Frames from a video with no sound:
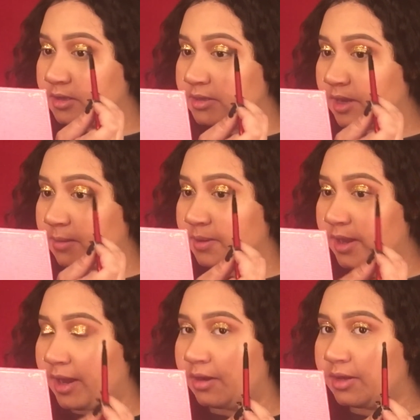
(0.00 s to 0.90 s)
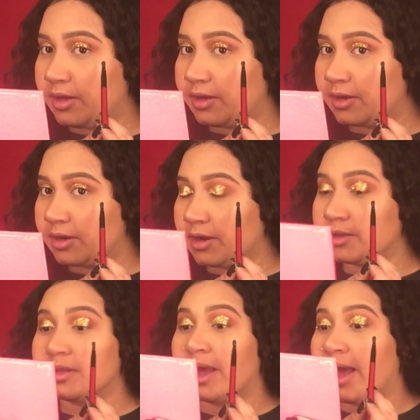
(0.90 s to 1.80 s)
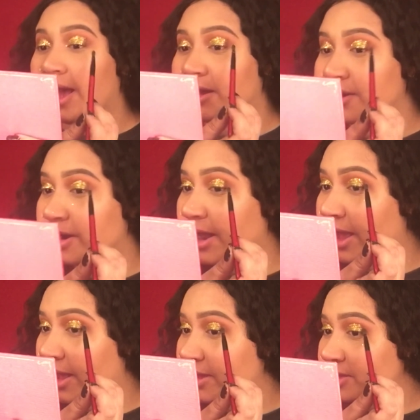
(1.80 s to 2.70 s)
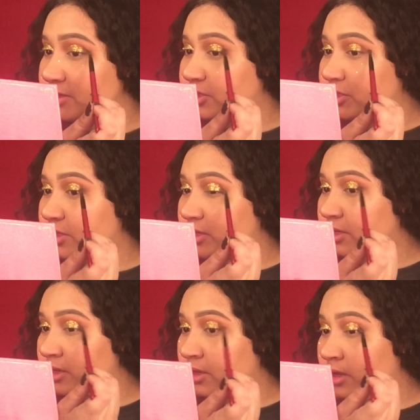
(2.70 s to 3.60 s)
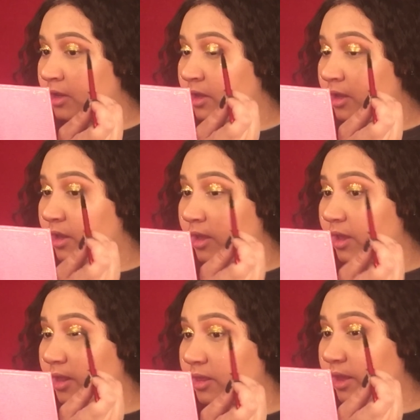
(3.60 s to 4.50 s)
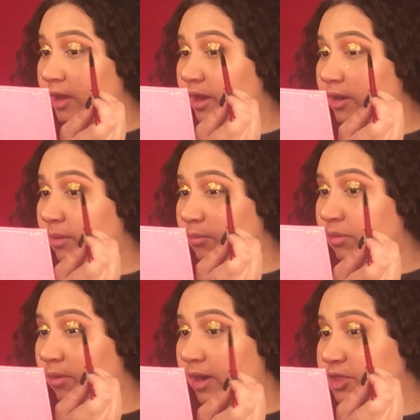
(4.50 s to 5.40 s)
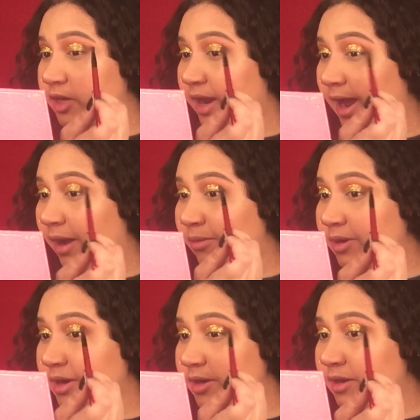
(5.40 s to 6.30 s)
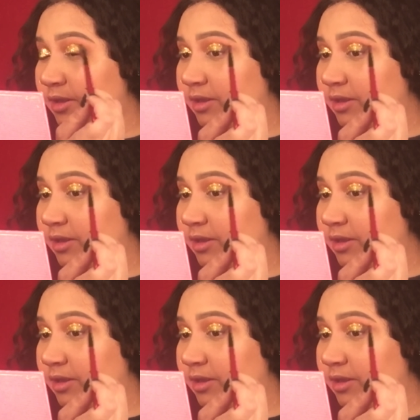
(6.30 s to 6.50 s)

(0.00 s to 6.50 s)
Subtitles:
dab it out here on the outer edge. And then brush it outward.